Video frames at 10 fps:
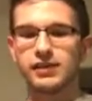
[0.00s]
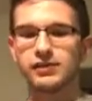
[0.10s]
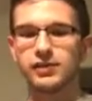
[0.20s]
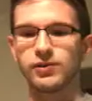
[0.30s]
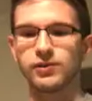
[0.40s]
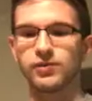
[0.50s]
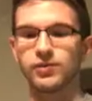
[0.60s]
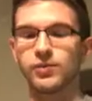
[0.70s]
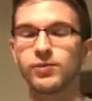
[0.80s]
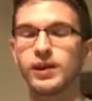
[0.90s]
So,
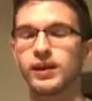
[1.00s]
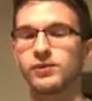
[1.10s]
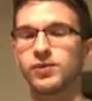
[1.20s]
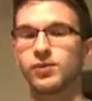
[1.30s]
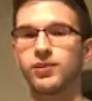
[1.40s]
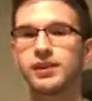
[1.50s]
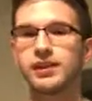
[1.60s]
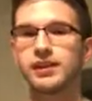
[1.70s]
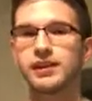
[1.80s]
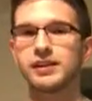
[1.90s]
from what we have
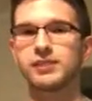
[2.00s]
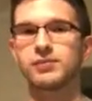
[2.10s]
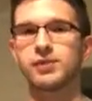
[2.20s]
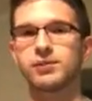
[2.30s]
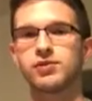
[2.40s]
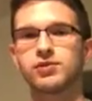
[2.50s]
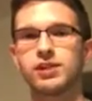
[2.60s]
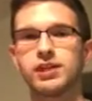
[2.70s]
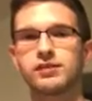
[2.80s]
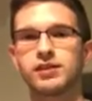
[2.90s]
recorded, it's pretty much
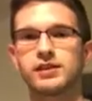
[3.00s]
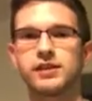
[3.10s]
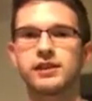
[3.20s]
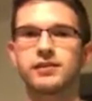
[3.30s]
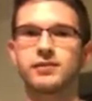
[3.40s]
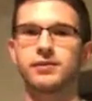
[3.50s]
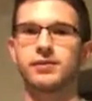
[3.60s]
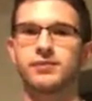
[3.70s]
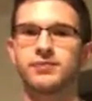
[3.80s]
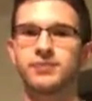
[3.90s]
treated just like the flu.